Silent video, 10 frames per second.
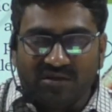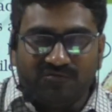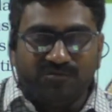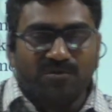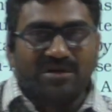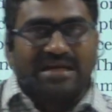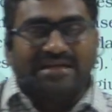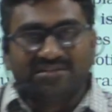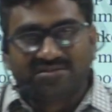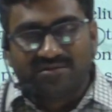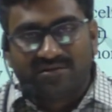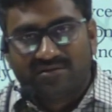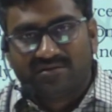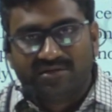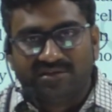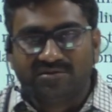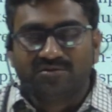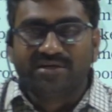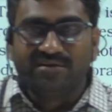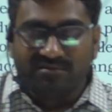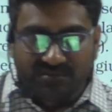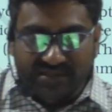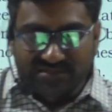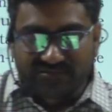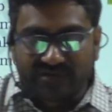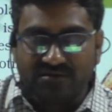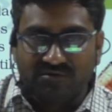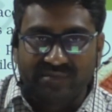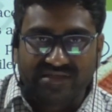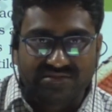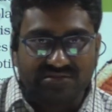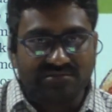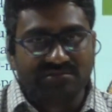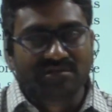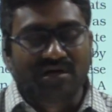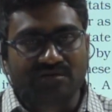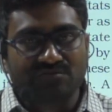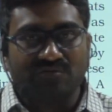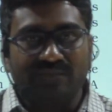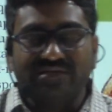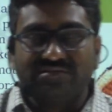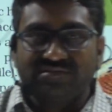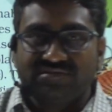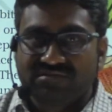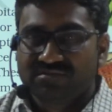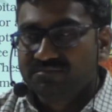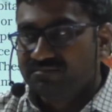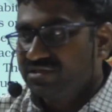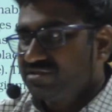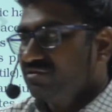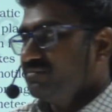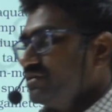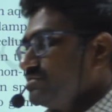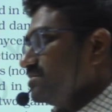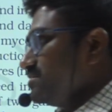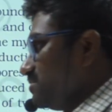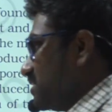four classes are included, that is Phycomycetes, Ascomycetes, Basidiomycetes